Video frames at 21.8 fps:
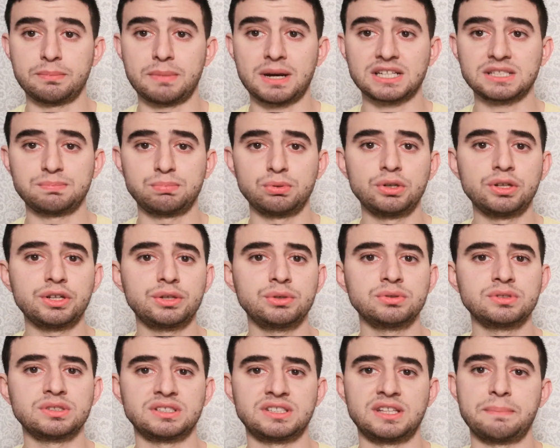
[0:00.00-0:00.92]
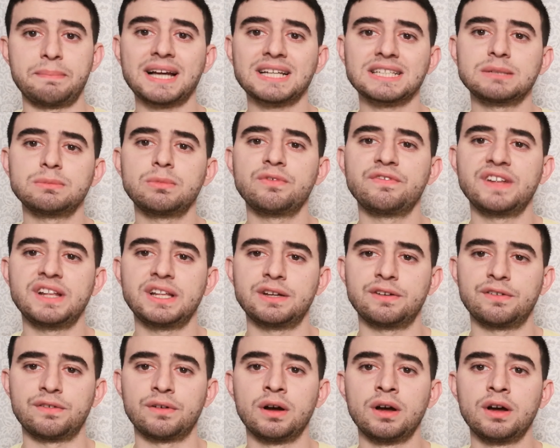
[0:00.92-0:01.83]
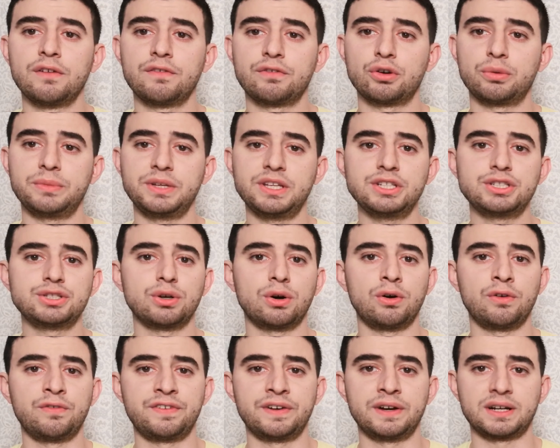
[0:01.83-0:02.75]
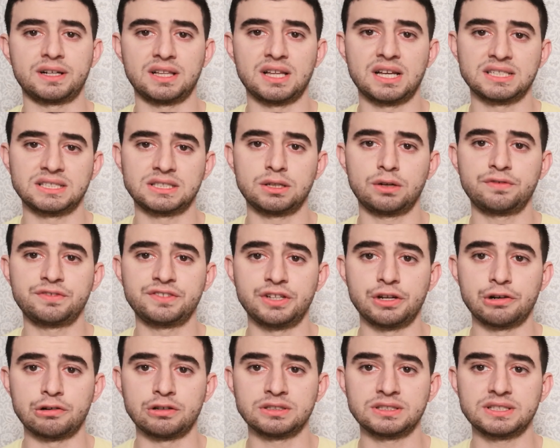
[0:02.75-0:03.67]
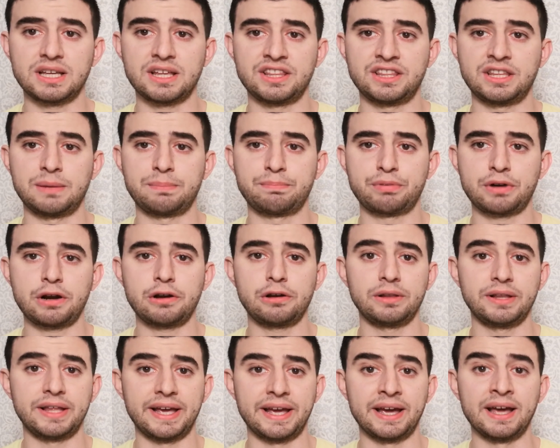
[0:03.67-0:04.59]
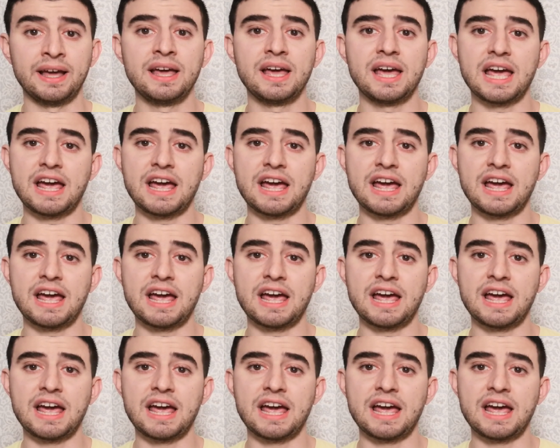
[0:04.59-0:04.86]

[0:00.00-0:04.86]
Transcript: Max pooling uses the maximum value from each of a cluster of neurons at the prior layer.